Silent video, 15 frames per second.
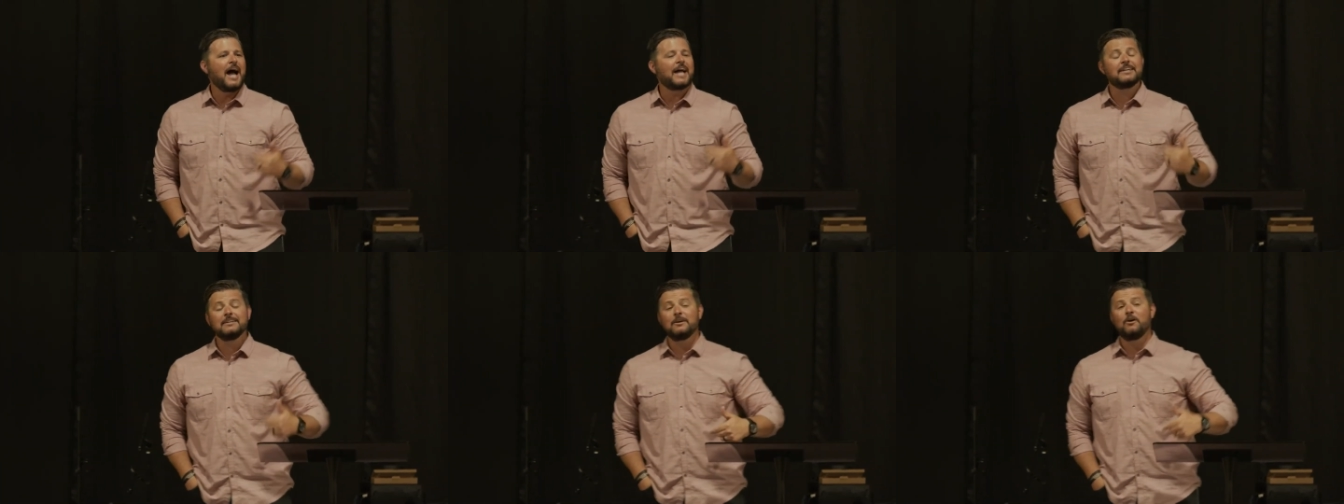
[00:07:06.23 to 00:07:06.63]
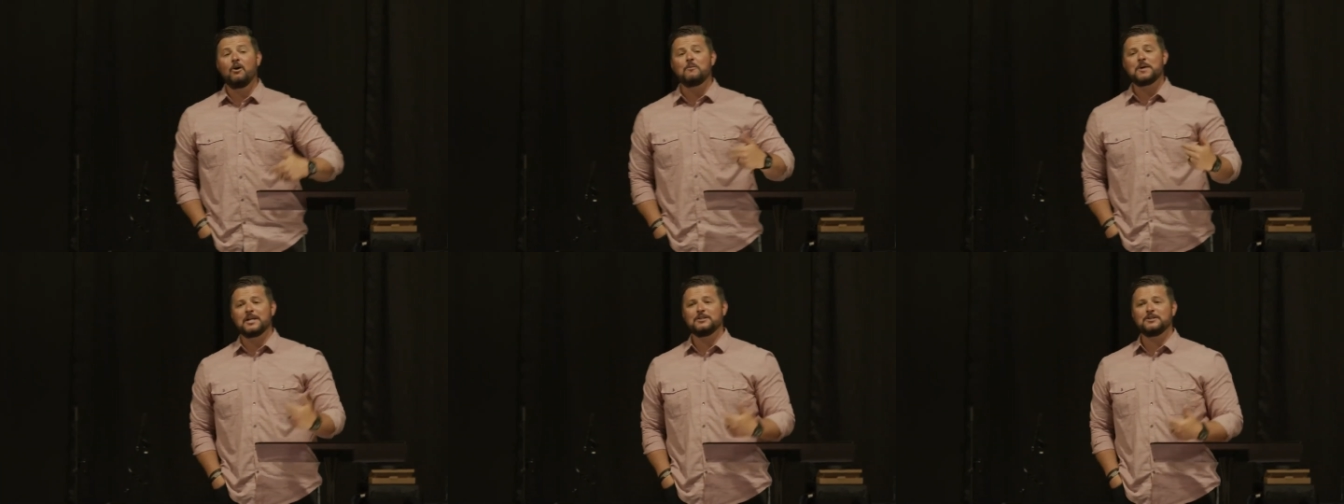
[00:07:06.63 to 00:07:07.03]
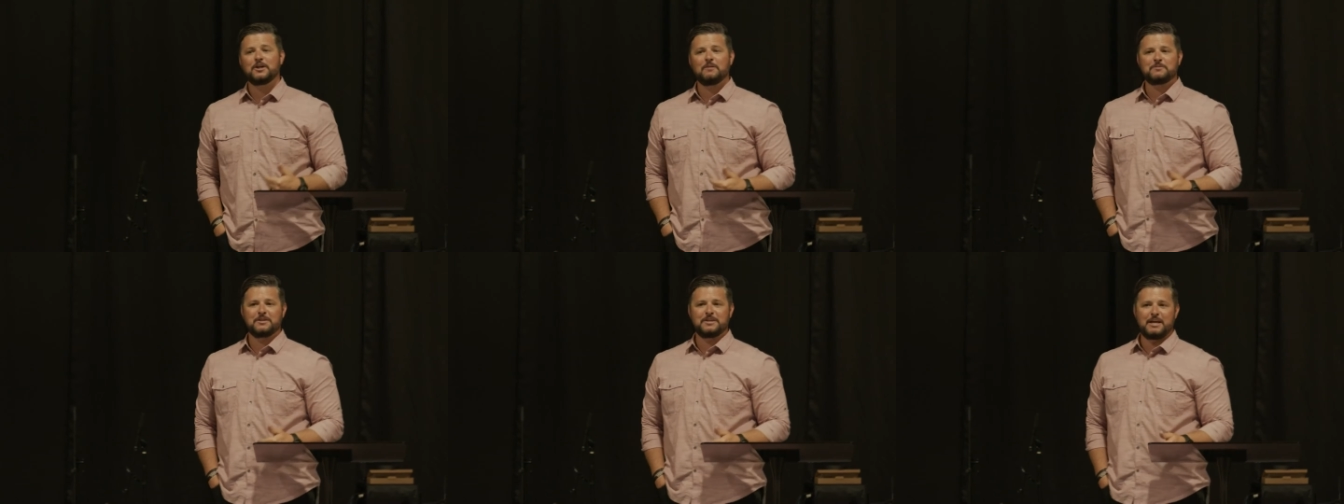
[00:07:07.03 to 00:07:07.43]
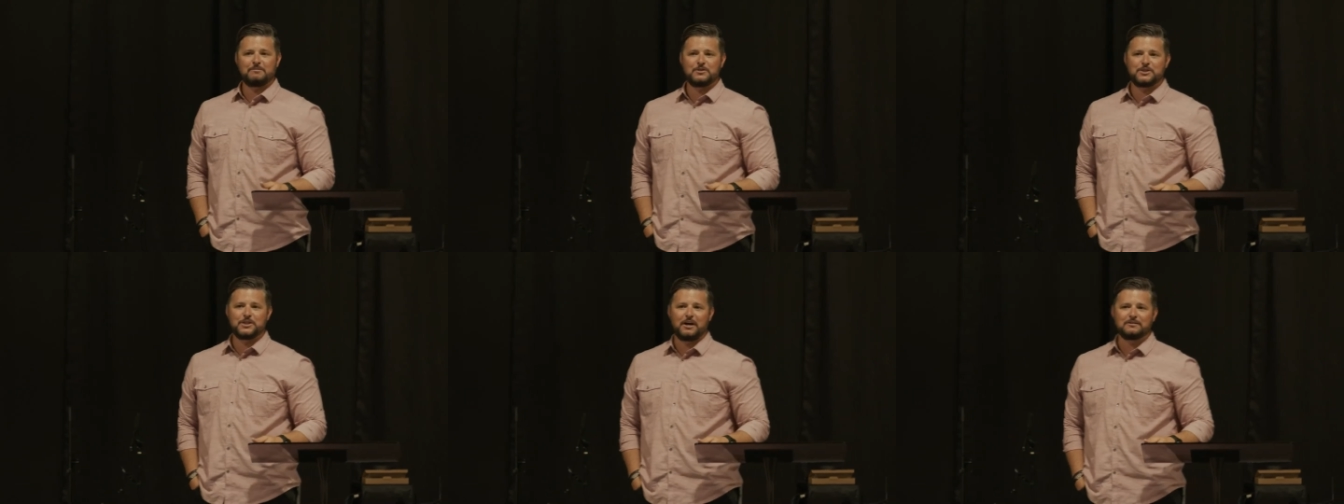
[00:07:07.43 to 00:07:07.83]
I get home, I look up the
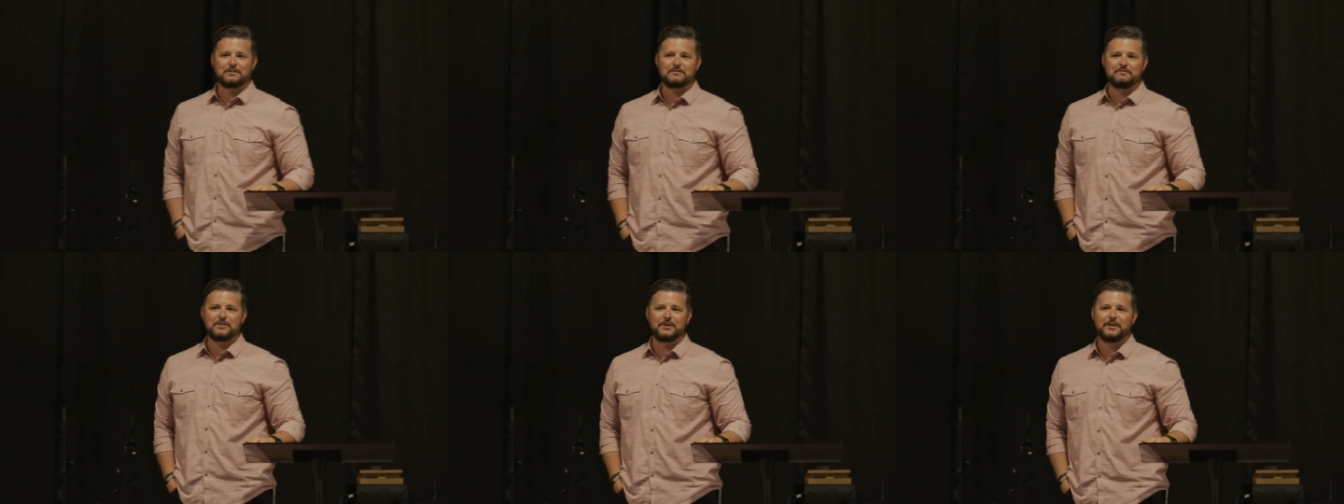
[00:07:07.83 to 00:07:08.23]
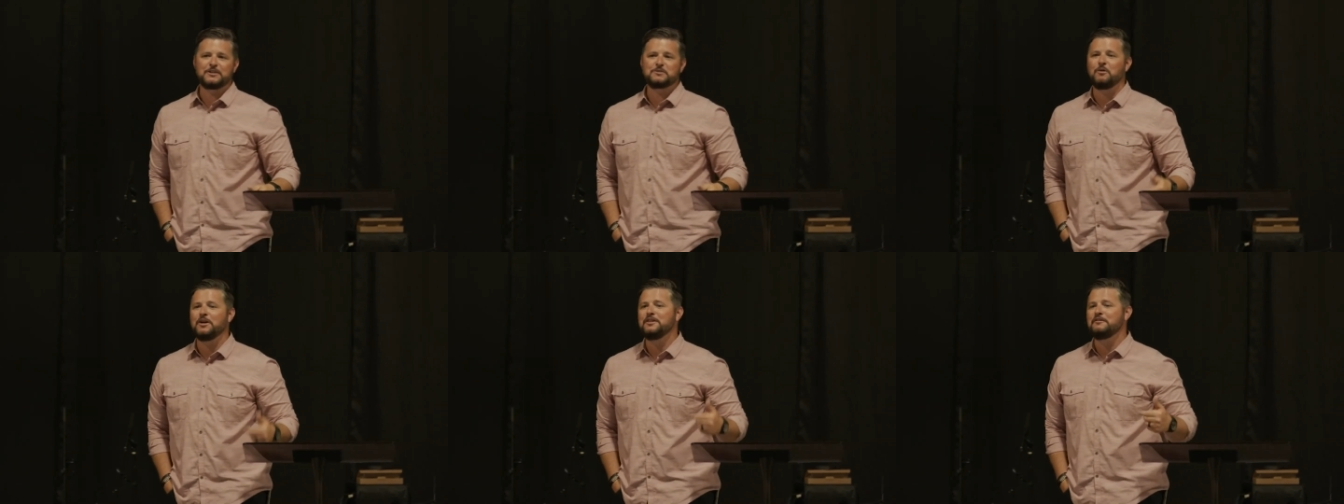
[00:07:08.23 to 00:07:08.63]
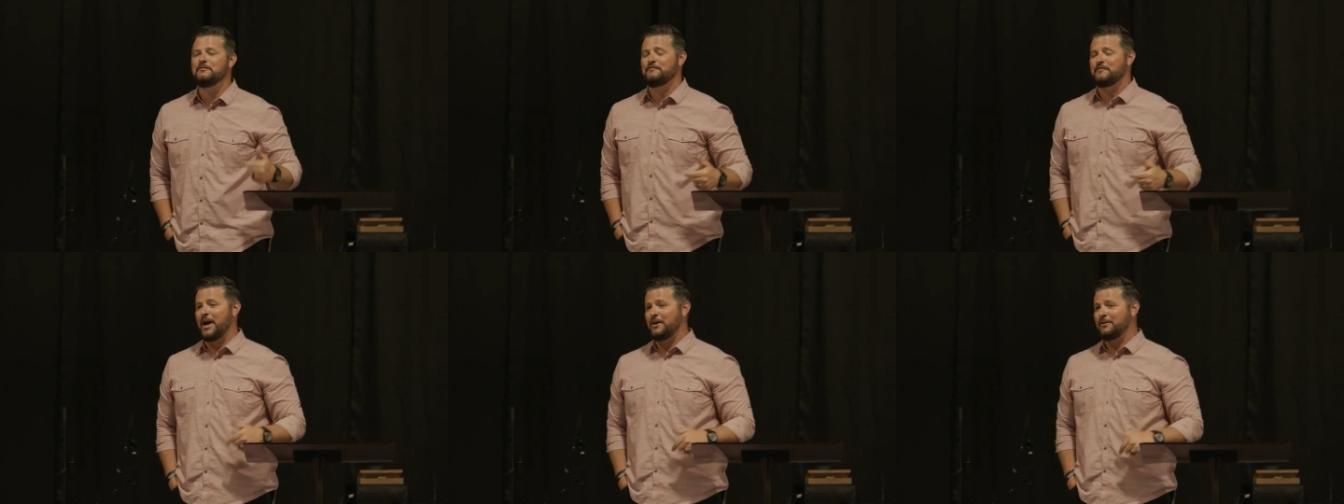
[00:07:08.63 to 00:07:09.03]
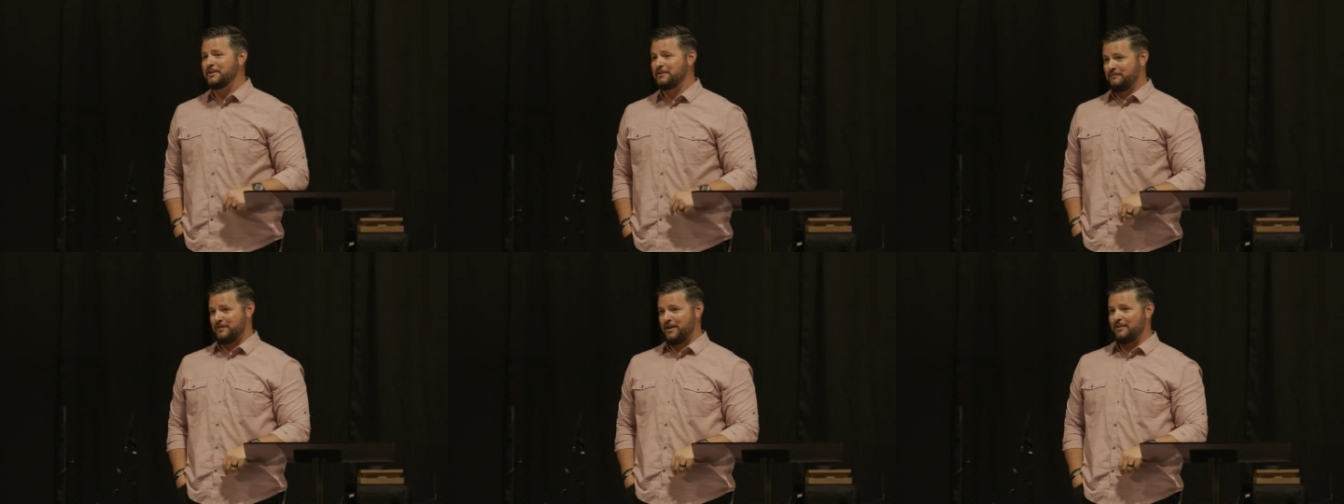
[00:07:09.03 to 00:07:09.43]
name John Sevier. He's one of the
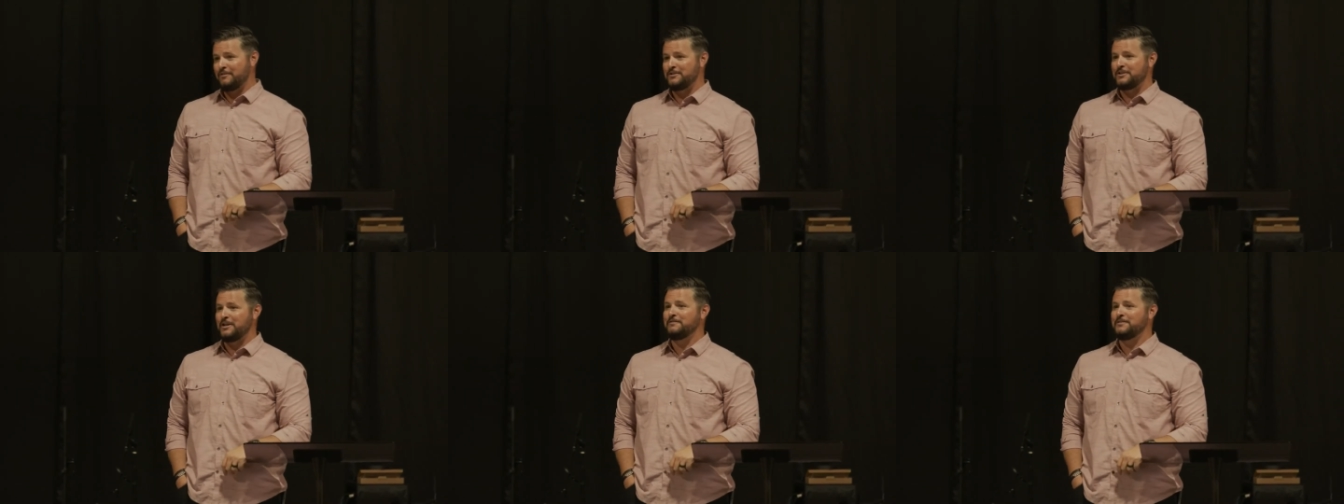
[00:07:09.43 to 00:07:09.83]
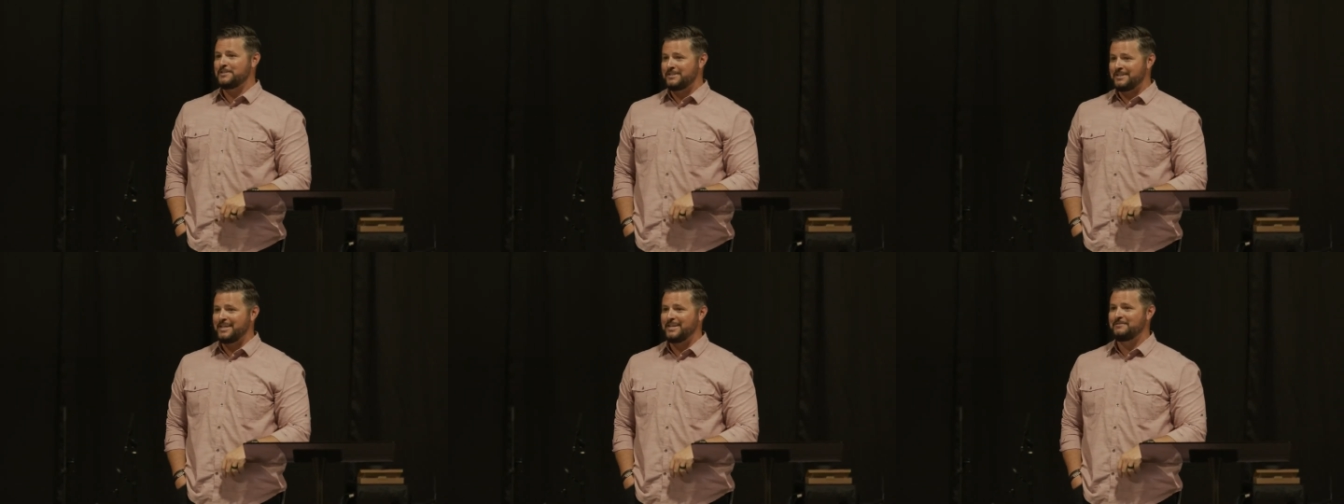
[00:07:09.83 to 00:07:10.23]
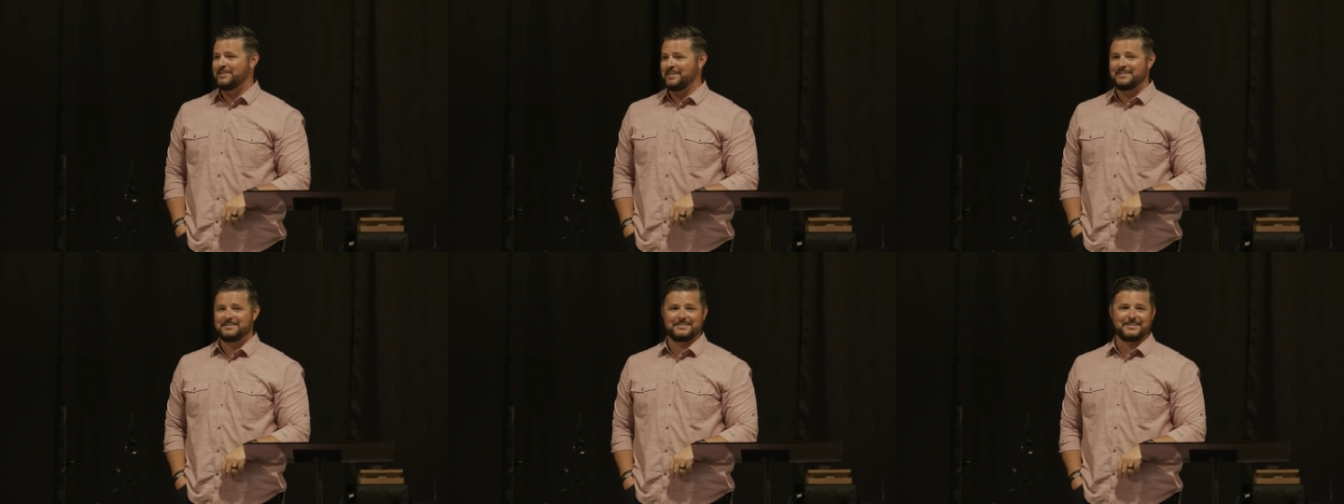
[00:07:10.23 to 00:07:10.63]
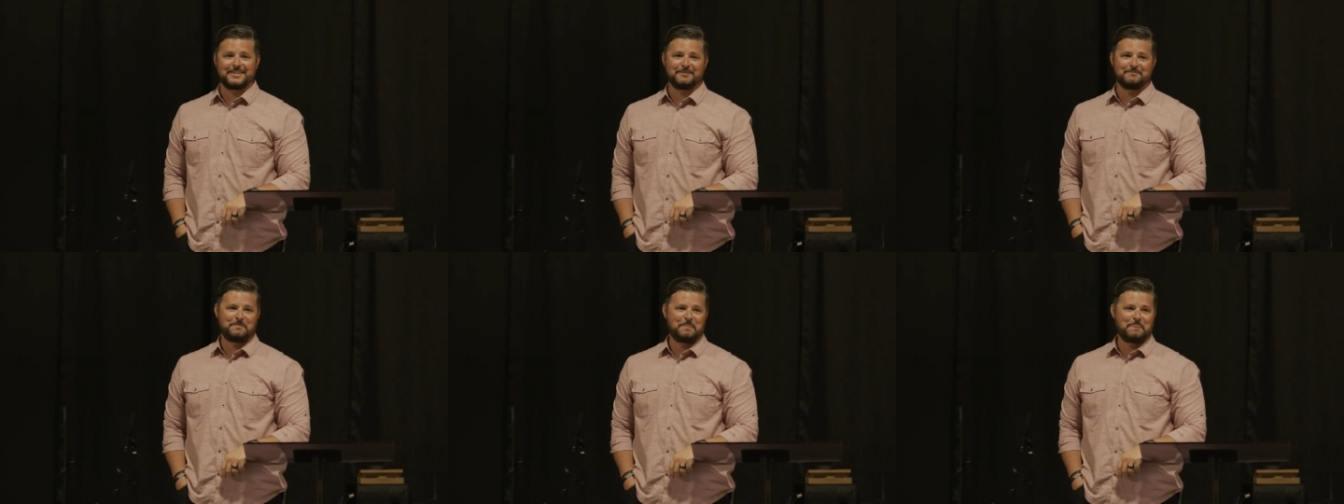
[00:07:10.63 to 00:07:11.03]
founding fathers of the state of
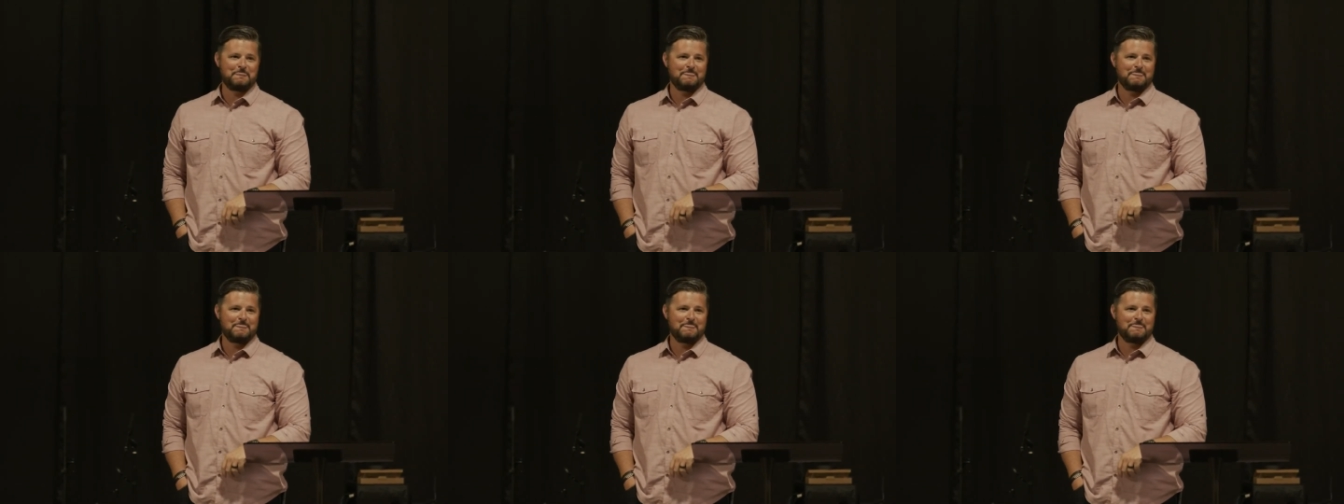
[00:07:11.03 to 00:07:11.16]
Tennessee.